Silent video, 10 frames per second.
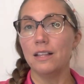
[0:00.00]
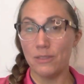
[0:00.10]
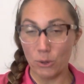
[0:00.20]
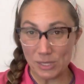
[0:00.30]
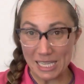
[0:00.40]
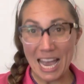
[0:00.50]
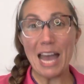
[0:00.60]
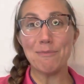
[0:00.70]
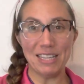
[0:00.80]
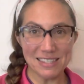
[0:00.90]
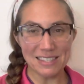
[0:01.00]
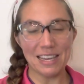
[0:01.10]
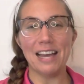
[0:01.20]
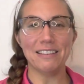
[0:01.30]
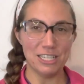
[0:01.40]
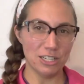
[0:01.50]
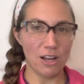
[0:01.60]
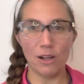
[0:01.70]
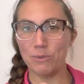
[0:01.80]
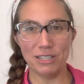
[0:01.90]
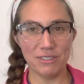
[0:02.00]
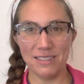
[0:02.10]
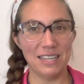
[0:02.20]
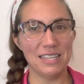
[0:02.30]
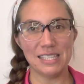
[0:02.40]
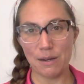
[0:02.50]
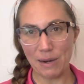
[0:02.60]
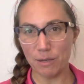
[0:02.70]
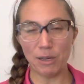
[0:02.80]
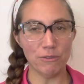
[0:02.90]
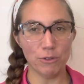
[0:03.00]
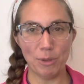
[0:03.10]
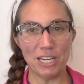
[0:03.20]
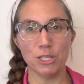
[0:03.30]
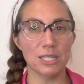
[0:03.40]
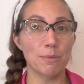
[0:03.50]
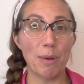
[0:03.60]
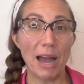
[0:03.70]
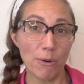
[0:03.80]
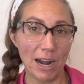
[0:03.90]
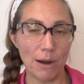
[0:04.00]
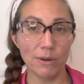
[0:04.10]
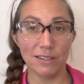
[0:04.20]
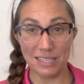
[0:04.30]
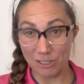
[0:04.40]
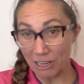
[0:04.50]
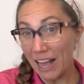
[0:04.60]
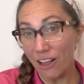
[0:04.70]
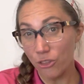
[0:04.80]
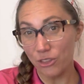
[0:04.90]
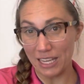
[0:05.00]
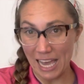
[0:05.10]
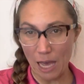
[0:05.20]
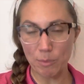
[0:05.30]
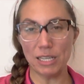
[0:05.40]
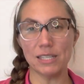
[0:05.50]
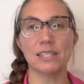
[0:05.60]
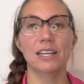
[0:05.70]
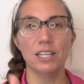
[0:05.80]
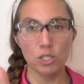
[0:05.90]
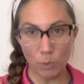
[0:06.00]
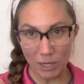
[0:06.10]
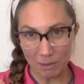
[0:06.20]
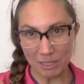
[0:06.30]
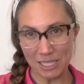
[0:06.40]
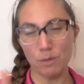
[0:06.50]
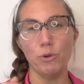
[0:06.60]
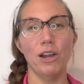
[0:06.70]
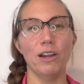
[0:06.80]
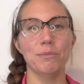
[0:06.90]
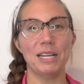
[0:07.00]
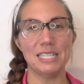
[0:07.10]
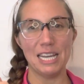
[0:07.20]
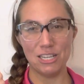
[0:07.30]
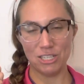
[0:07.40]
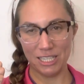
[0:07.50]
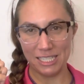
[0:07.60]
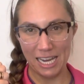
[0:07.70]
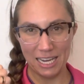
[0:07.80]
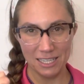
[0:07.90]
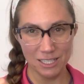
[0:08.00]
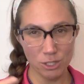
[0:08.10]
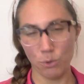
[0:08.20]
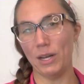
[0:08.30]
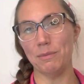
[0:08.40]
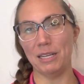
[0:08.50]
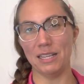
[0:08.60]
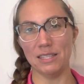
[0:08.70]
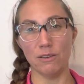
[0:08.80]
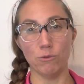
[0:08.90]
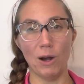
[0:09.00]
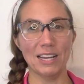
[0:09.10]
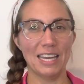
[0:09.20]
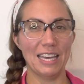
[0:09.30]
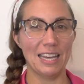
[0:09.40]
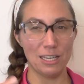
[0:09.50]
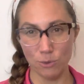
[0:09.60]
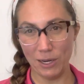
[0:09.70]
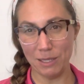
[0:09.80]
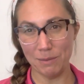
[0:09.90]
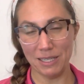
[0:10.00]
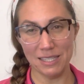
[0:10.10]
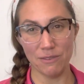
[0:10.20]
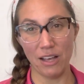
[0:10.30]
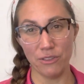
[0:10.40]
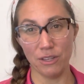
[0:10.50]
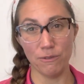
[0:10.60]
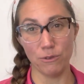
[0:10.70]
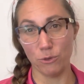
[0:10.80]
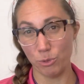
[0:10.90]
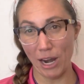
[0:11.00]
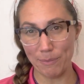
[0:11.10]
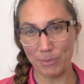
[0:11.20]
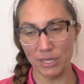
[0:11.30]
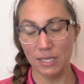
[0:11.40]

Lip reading: those habits, I like to call one of the things I recommend for patients the power hour. These are healthy habits. 20 minutes of prayer or meditation a day, 20 minutes of walking, and 20 minutes of healthy food prep.